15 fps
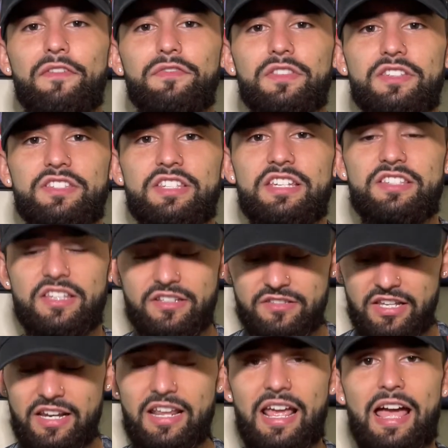the season,
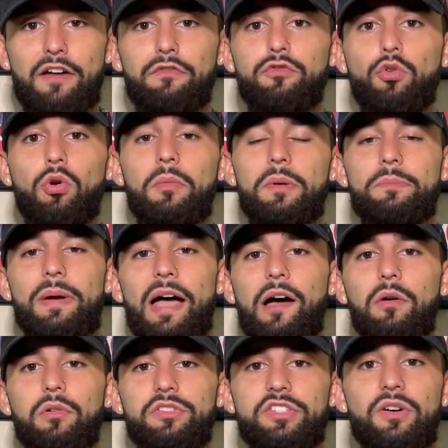didn't have Norman
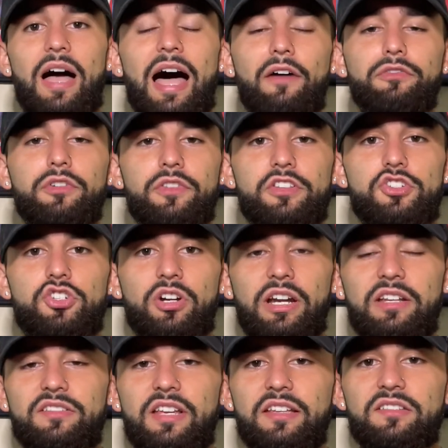Powell till after the
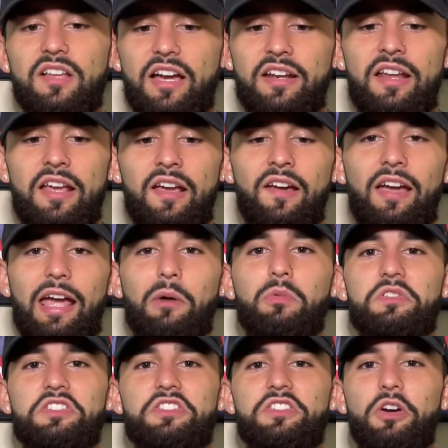trade deadline, and
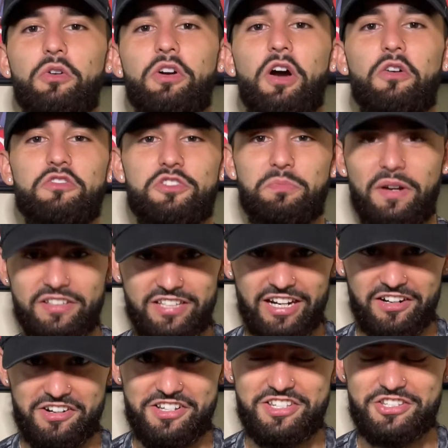were still coached by
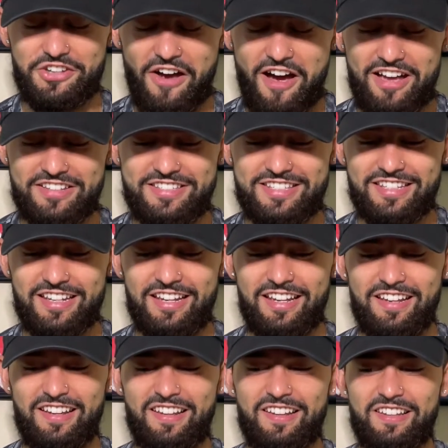Terry Stotts.
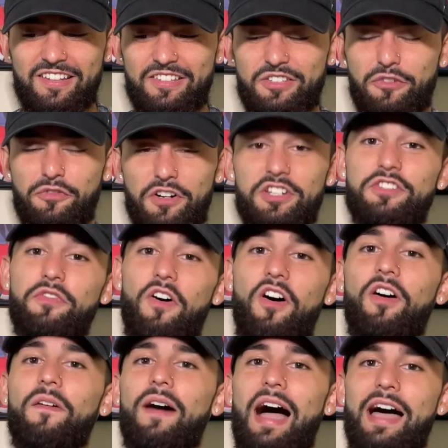So first of
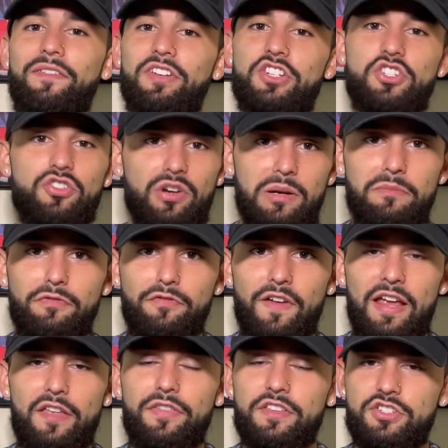all, I have extreme
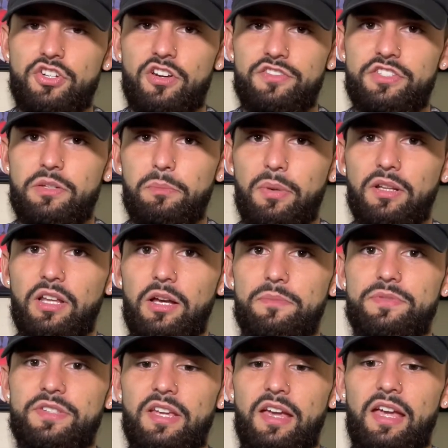faith in Chauncey
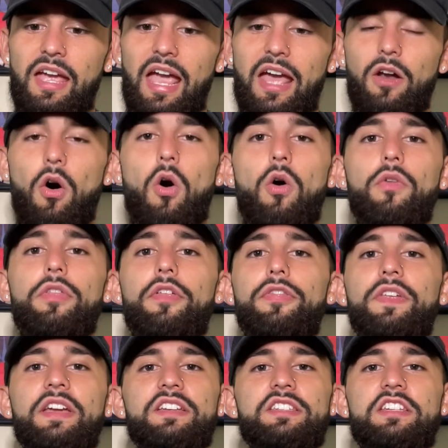Billups, and all the
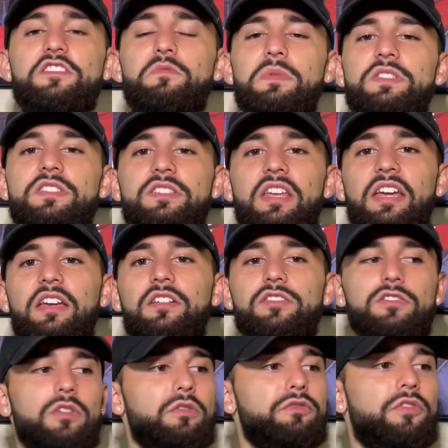things he's been saying
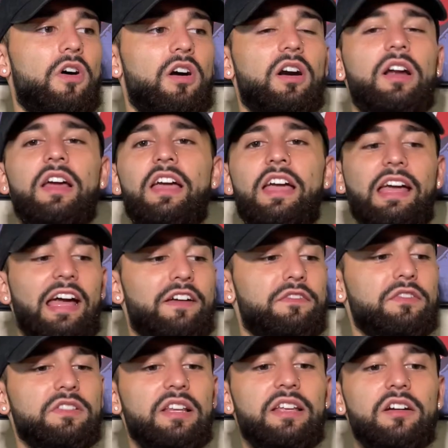so far have
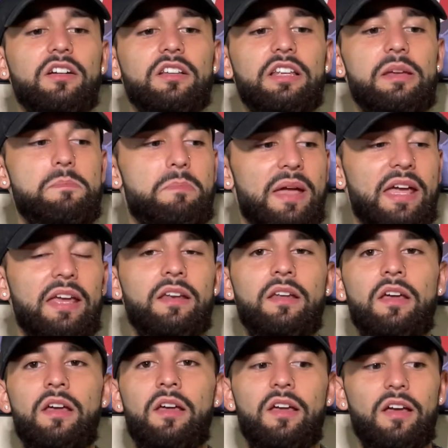literally been
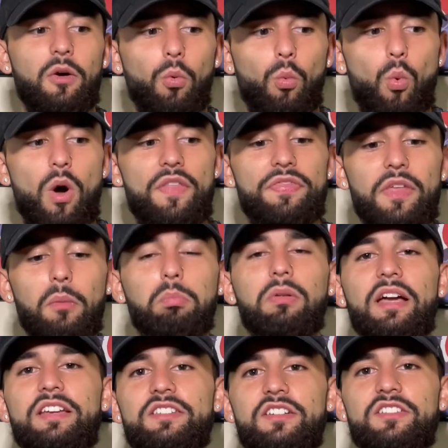what the
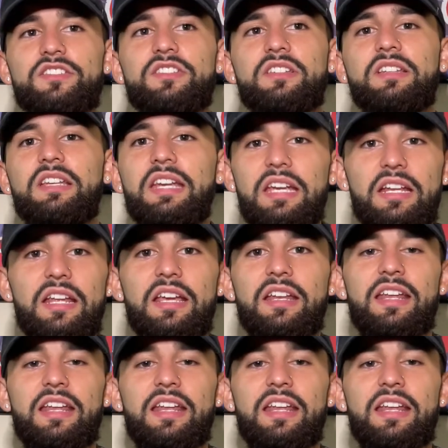Blazers needed